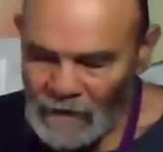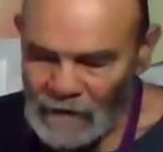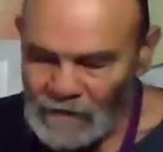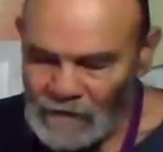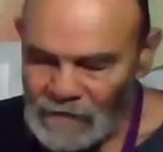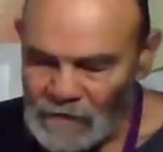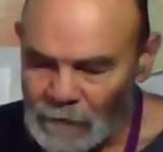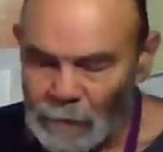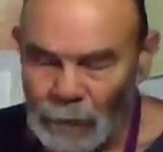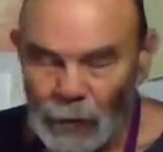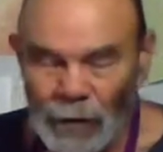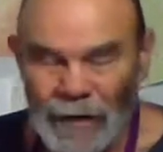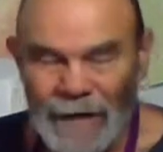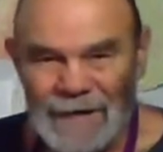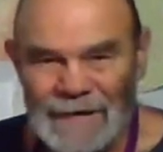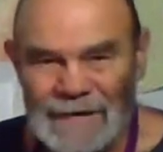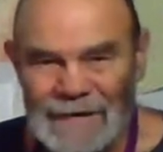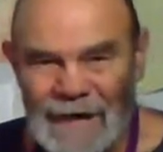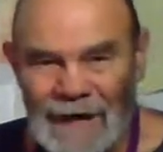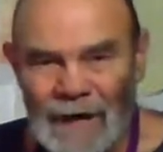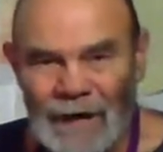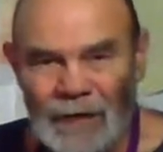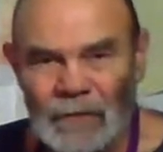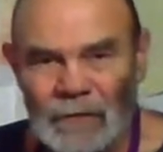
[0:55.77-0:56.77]
to break
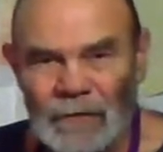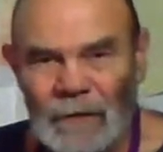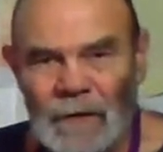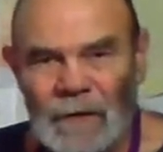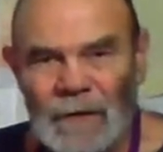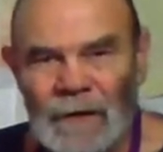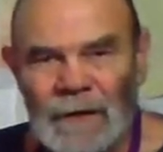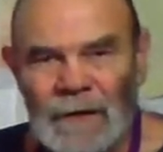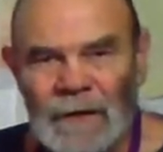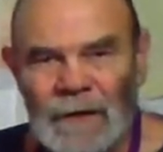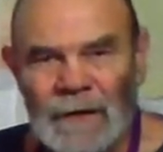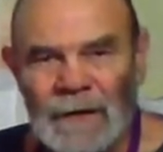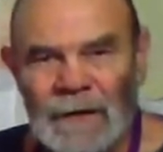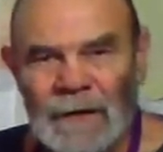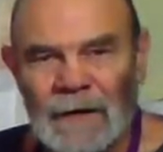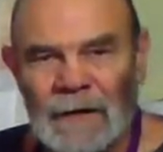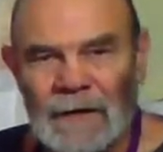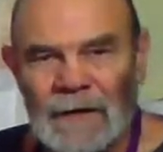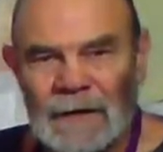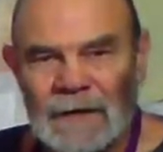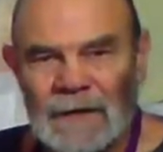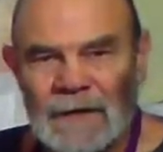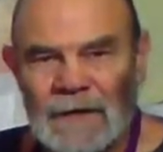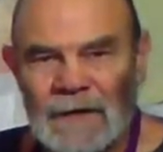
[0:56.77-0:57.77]
down
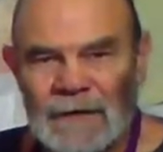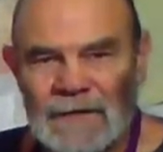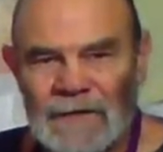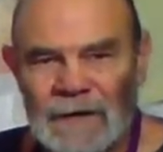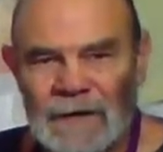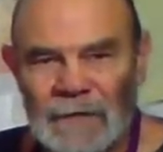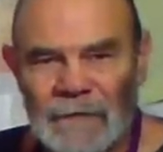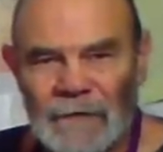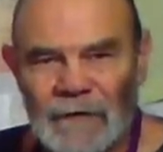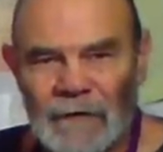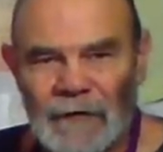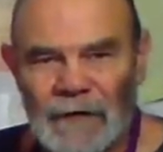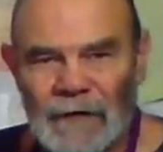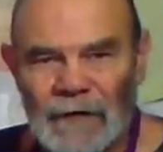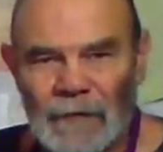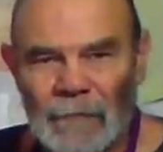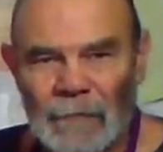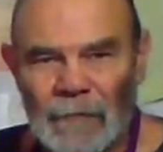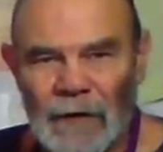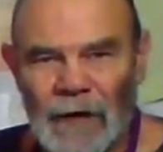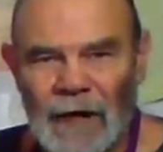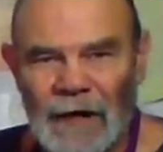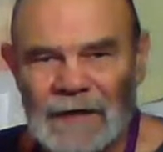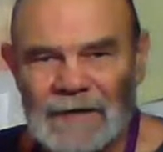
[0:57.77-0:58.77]
some very
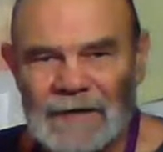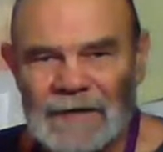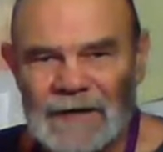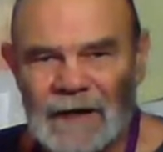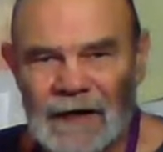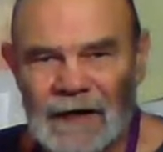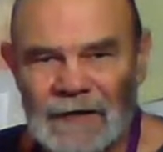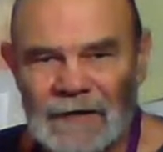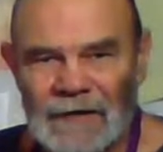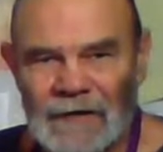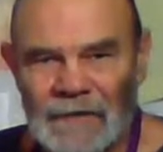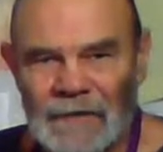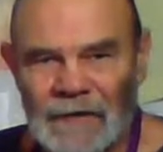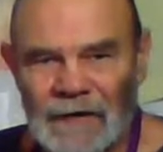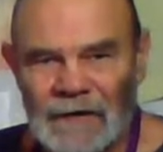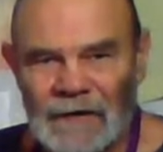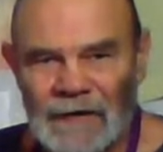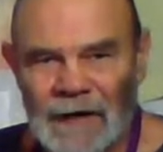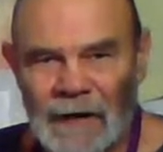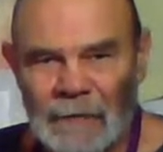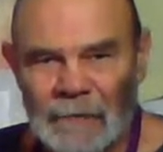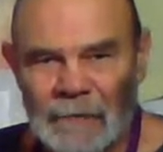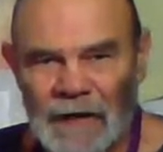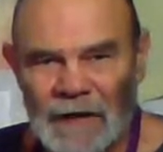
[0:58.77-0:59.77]
complex scientific
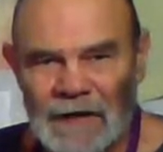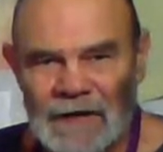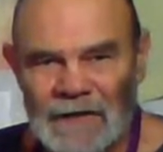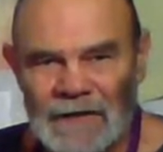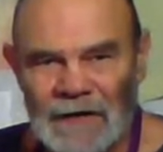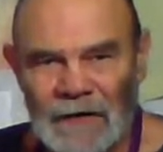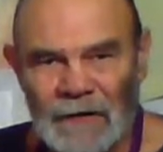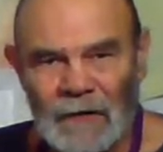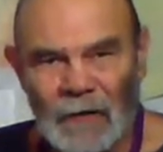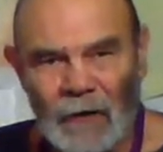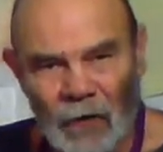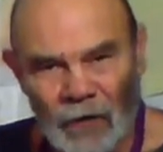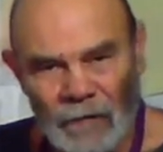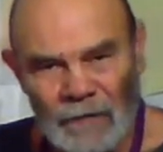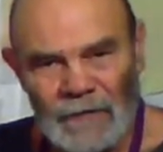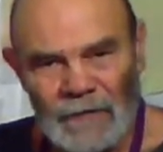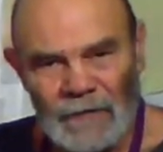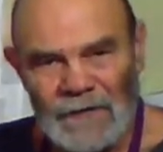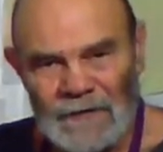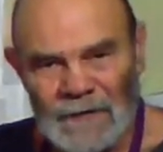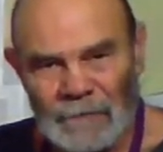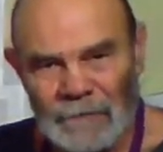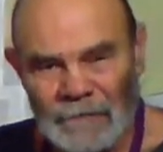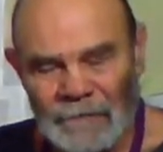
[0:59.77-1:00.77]
topics and
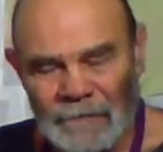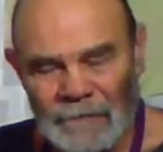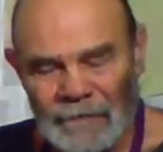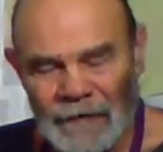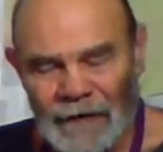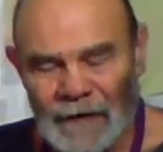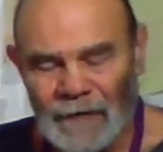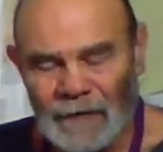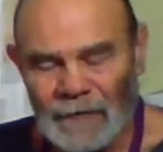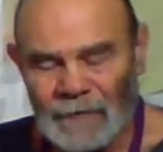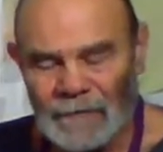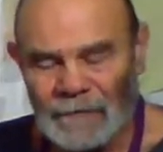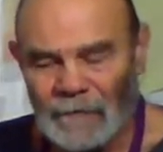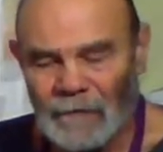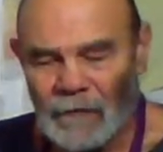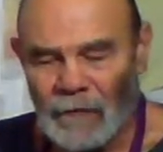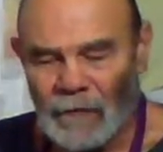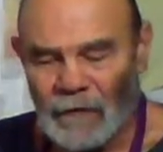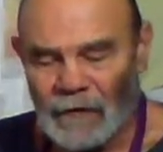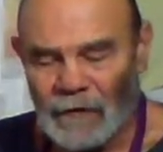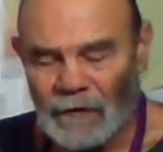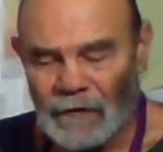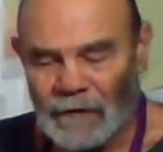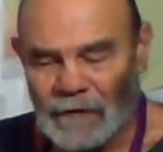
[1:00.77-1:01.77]
oversimplify them
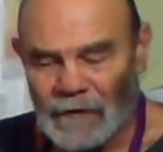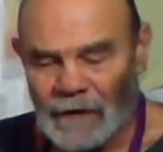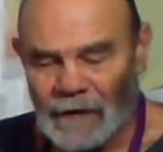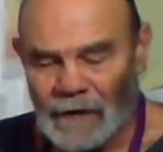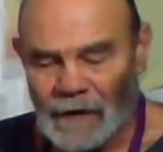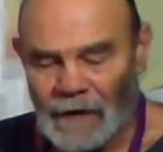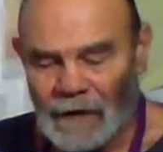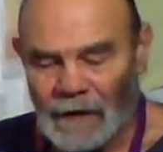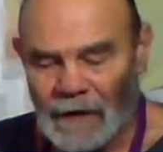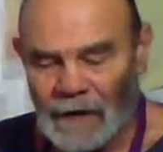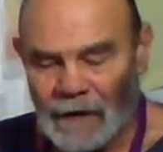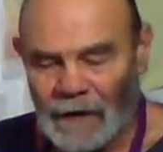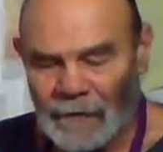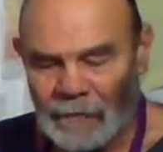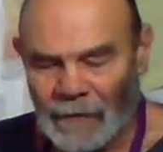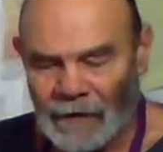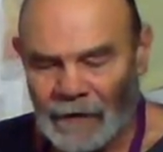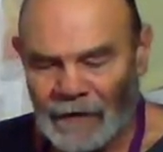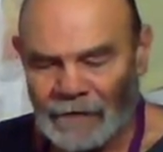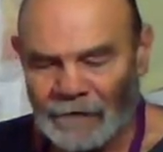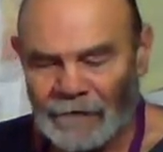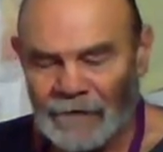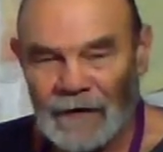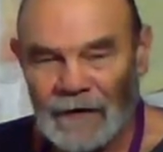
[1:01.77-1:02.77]
for the
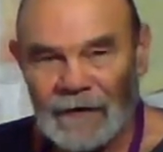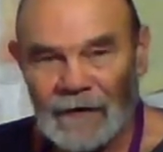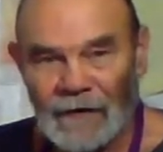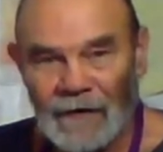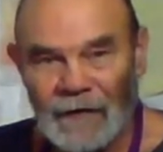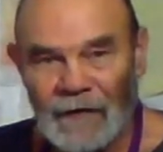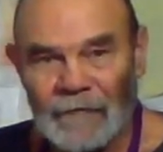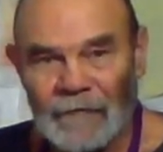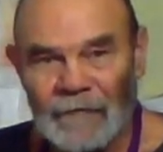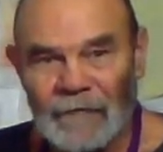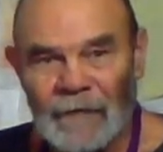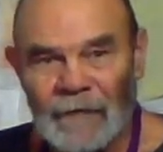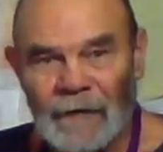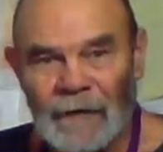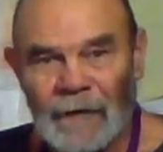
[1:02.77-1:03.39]
benefit of